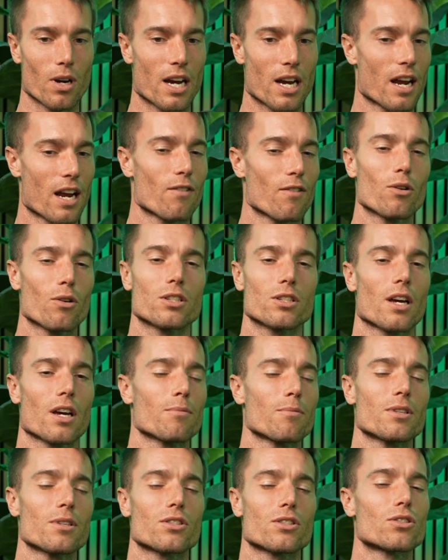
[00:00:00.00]
And I've
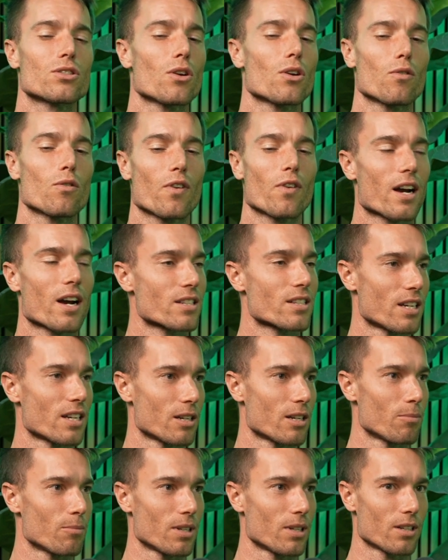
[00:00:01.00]
been so
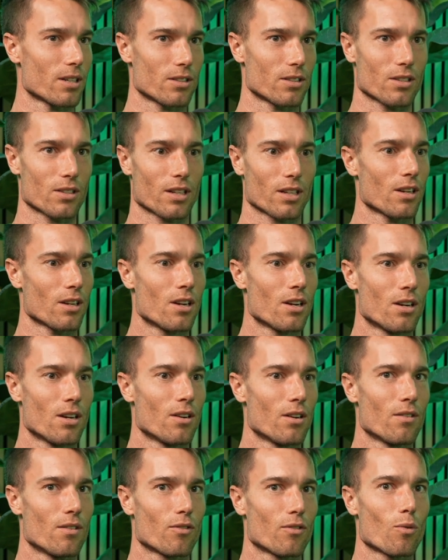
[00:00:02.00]
fascinated because, like,
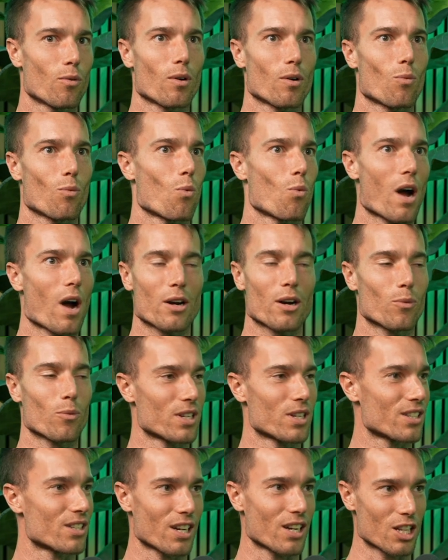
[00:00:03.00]
for one, why don't we
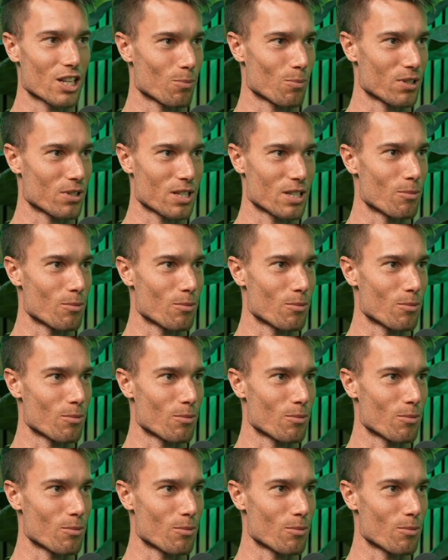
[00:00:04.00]
study the placebo